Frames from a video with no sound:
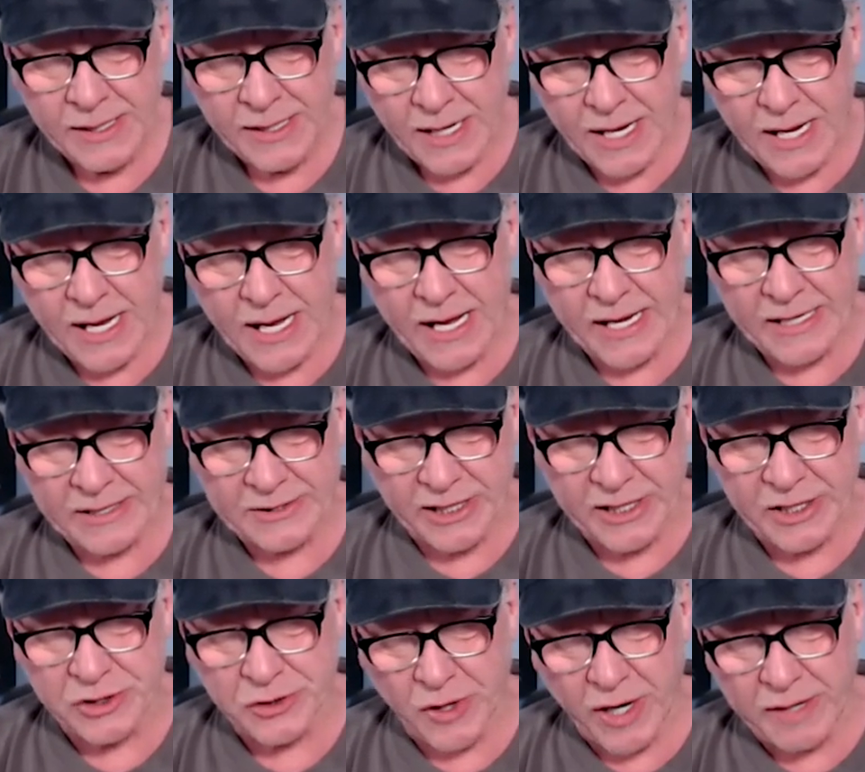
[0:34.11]
Uh, is going
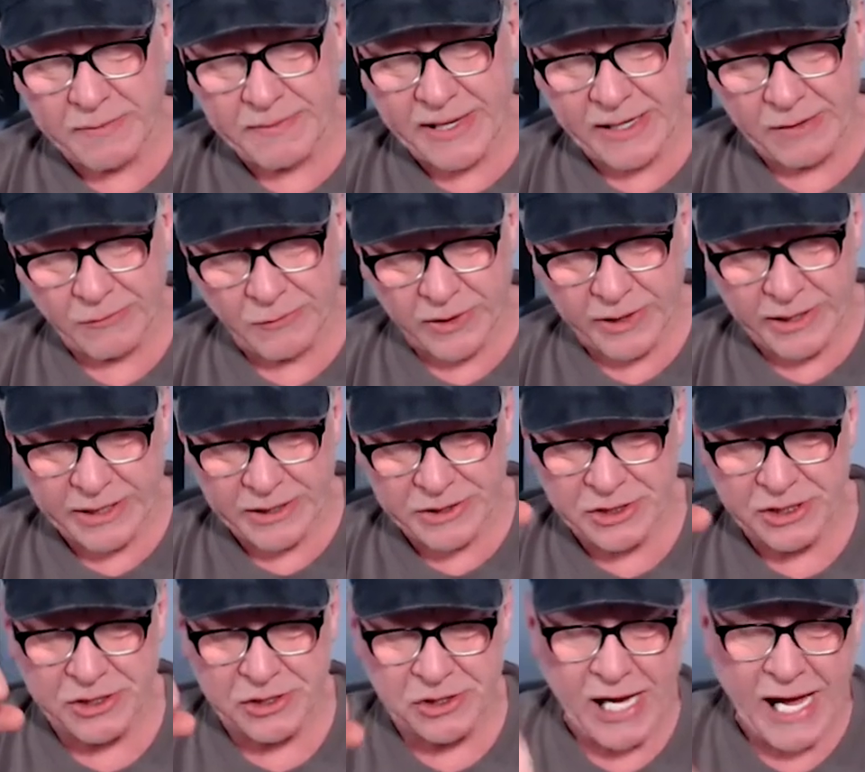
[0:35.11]
to join me, and we're going to
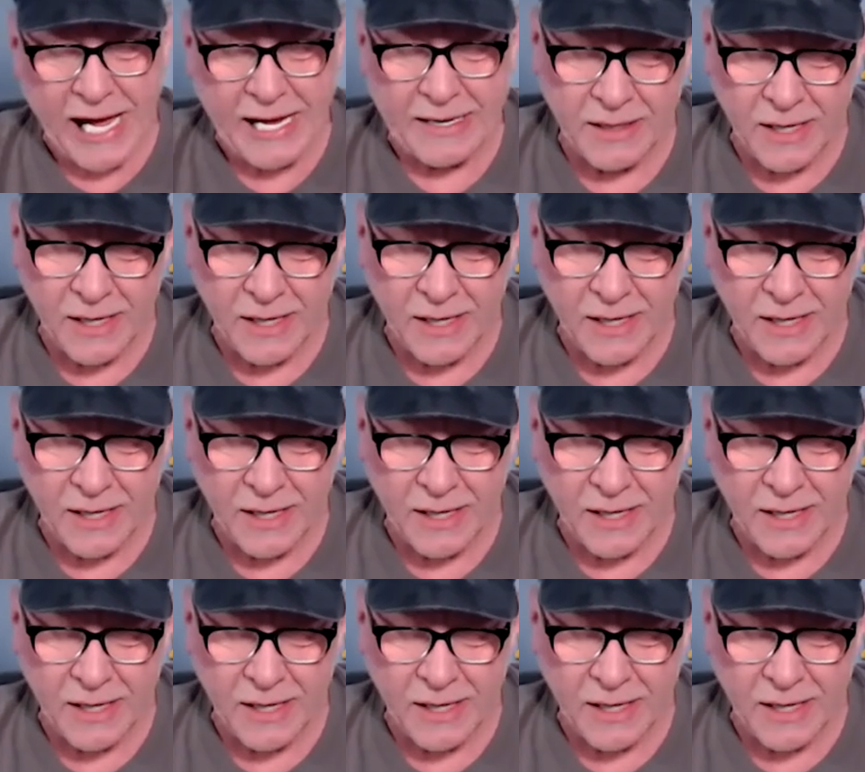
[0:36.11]
chit-chat.